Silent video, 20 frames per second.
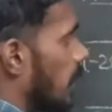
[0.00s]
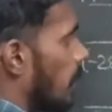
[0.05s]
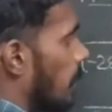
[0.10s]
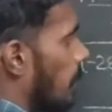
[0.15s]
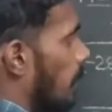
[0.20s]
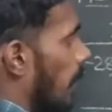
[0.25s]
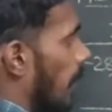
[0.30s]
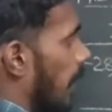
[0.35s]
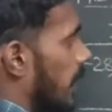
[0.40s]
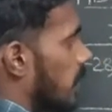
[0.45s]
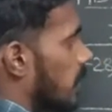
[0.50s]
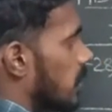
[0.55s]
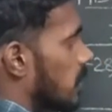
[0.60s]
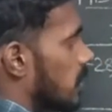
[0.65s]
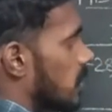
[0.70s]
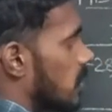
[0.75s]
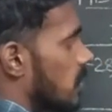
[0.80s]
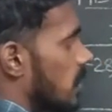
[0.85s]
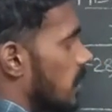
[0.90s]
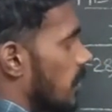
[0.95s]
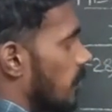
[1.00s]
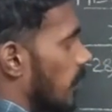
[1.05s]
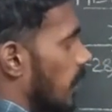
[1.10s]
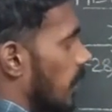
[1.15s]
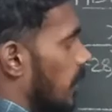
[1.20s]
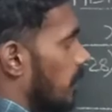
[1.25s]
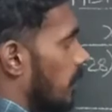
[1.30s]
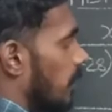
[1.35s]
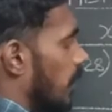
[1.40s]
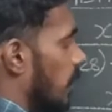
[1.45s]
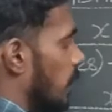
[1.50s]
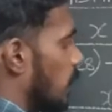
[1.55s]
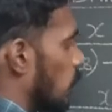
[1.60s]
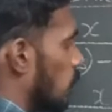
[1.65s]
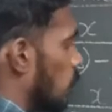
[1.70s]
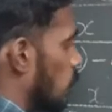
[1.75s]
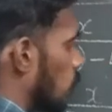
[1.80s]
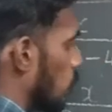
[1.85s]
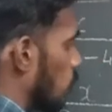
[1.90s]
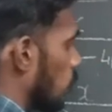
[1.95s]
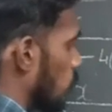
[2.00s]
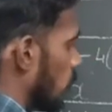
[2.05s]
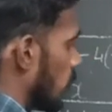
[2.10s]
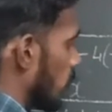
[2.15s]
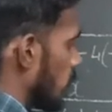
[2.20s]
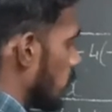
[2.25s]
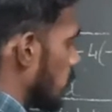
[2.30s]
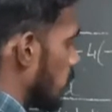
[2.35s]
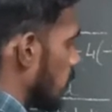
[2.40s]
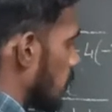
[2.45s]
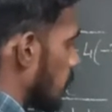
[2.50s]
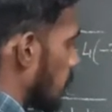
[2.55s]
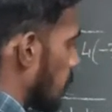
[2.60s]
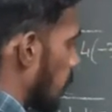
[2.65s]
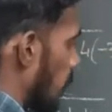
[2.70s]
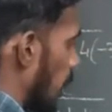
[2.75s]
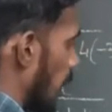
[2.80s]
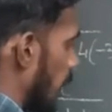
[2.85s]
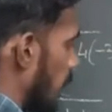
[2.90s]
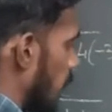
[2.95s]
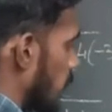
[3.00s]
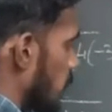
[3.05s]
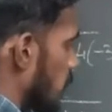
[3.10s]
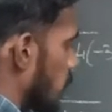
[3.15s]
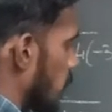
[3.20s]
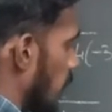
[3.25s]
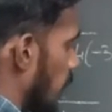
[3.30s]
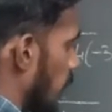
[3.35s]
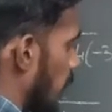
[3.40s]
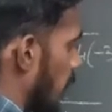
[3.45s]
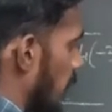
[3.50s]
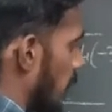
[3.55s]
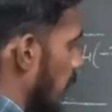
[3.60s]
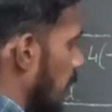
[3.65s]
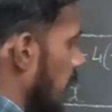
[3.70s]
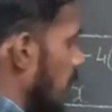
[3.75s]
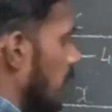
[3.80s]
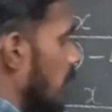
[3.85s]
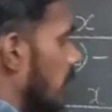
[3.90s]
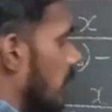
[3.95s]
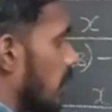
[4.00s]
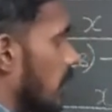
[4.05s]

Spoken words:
minus 35 into 2 is minus 70,